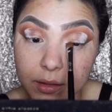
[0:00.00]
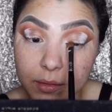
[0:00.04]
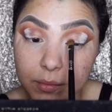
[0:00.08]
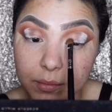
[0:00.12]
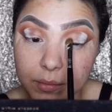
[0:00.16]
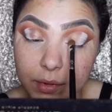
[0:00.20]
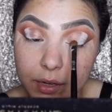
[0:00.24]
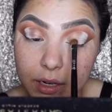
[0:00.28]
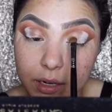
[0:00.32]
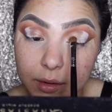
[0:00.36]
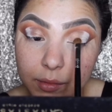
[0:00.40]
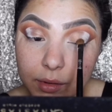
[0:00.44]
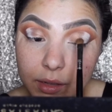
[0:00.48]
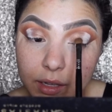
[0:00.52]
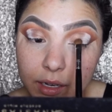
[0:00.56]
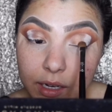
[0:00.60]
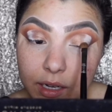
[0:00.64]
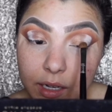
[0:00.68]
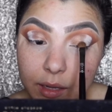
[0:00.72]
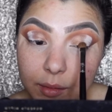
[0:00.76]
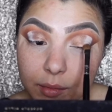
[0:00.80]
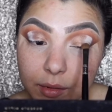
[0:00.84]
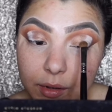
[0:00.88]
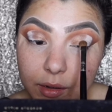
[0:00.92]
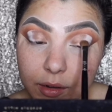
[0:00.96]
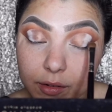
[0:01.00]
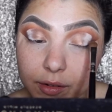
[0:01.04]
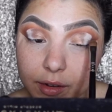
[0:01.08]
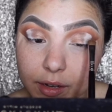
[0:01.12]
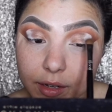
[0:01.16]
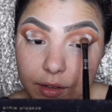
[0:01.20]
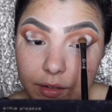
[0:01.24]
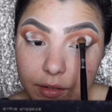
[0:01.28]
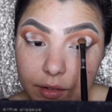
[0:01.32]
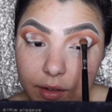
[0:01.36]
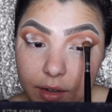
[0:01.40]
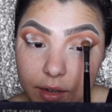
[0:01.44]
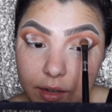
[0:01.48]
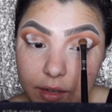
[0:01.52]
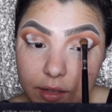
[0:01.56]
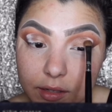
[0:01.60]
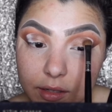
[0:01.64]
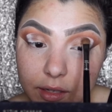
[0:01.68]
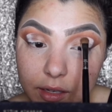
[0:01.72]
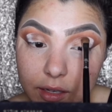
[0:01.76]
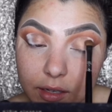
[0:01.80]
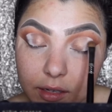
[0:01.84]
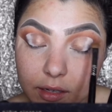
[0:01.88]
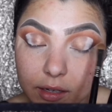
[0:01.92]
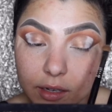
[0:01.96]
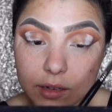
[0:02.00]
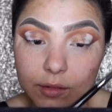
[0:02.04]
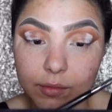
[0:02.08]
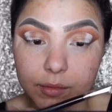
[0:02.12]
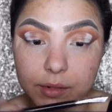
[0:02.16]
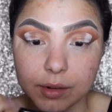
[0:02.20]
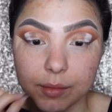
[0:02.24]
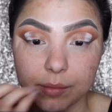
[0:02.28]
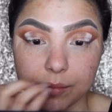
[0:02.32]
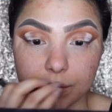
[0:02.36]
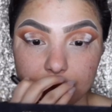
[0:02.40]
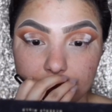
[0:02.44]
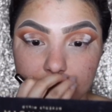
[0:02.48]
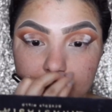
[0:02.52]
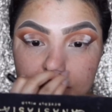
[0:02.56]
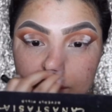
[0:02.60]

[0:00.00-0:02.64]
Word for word: But I wanted to keep going, you guys, and I want to